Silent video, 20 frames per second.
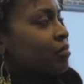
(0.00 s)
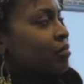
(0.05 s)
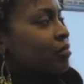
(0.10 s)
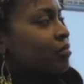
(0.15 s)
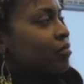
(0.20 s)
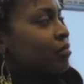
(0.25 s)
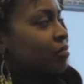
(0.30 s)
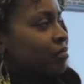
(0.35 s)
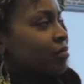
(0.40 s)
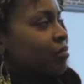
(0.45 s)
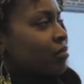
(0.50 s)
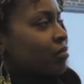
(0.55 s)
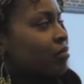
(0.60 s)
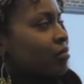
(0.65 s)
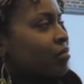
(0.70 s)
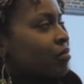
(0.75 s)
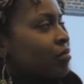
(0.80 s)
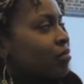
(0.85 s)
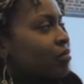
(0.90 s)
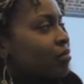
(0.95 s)

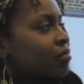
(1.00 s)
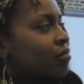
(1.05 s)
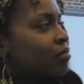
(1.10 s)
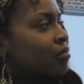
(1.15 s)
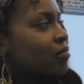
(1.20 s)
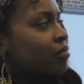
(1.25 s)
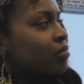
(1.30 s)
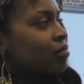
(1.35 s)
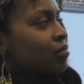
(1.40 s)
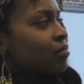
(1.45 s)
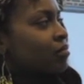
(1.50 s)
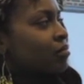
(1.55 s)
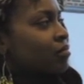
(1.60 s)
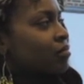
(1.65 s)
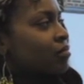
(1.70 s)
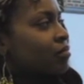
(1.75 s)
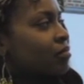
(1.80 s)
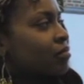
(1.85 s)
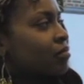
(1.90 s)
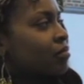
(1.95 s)

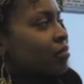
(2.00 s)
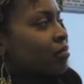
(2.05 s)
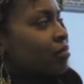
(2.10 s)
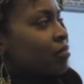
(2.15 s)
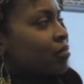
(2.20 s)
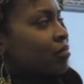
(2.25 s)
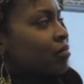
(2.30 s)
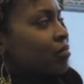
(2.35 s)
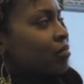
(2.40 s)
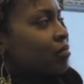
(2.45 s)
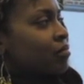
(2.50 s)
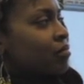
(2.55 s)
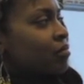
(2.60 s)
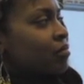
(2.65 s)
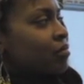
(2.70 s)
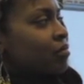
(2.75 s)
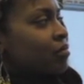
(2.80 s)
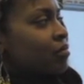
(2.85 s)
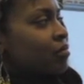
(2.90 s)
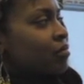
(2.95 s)

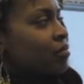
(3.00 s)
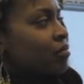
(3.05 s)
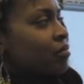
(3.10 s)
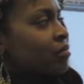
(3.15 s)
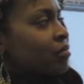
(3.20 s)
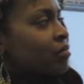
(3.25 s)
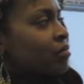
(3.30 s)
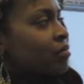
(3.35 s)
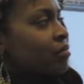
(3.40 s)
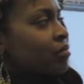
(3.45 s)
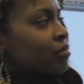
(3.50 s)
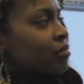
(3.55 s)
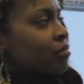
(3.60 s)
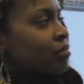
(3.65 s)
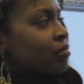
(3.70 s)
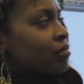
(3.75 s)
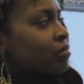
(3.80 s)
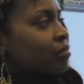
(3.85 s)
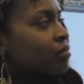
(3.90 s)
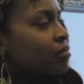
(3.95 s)

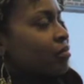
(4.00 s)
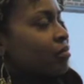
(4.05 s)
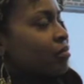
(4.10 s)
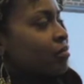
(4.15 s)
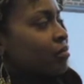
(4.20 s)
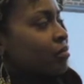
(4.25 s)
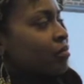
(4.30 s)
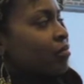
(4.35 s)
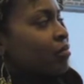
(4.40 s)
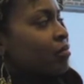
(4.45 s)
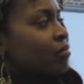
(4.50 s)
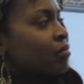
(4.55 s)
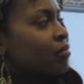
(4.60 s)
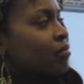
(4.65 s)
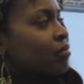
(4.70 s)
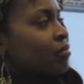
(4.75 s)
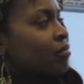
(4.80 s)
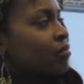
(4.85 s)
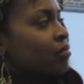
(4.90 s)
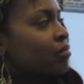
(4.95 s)

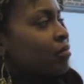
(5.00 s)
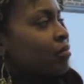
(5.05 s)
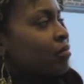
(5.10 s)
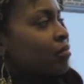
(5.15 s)
No words are spoken by the person on screen.